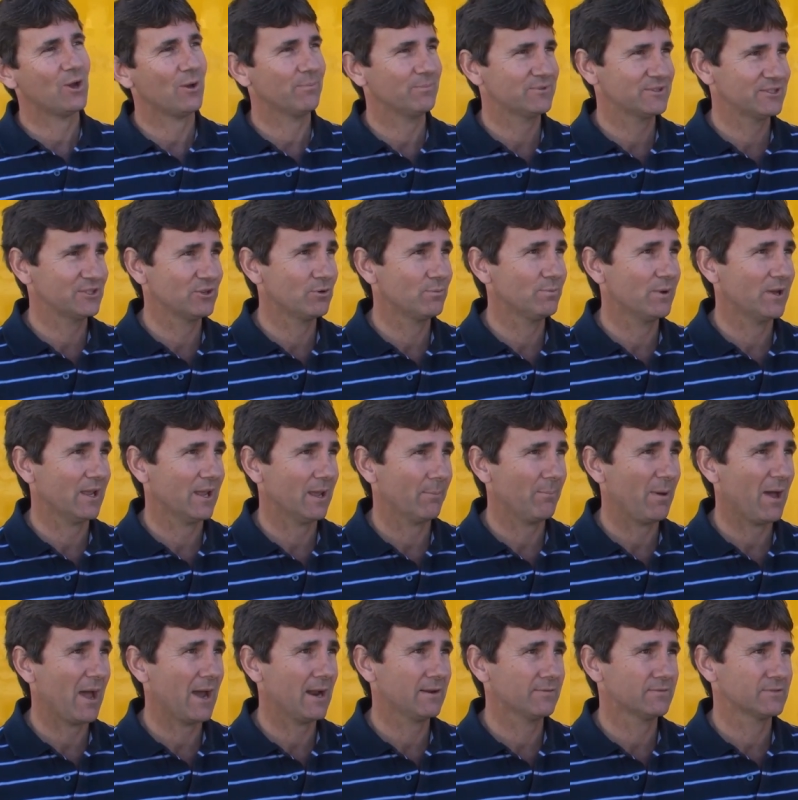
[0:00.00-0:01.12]
not still being a
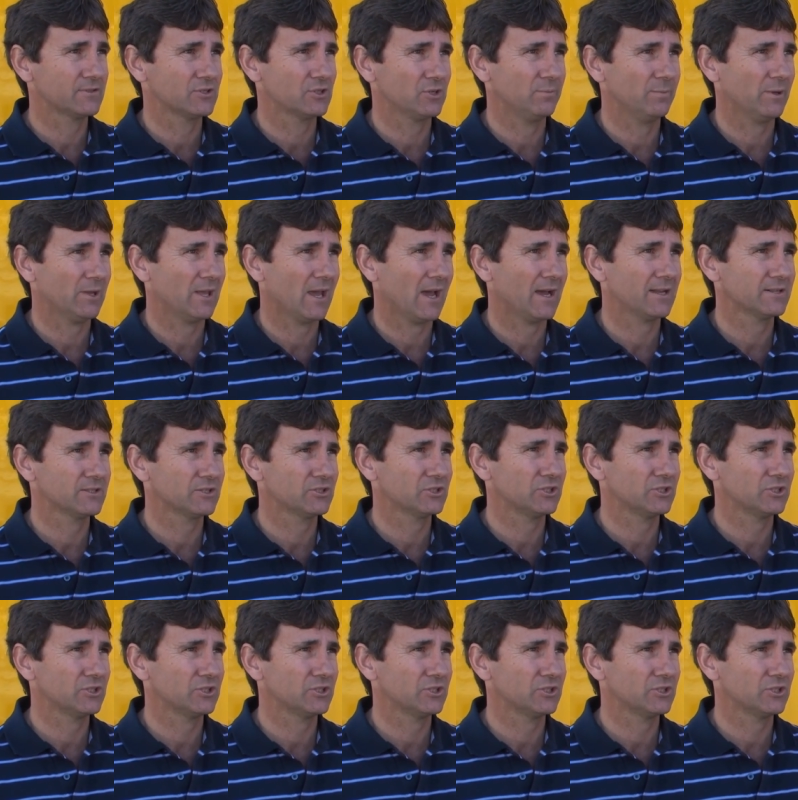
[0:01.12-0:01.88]
part of supercars.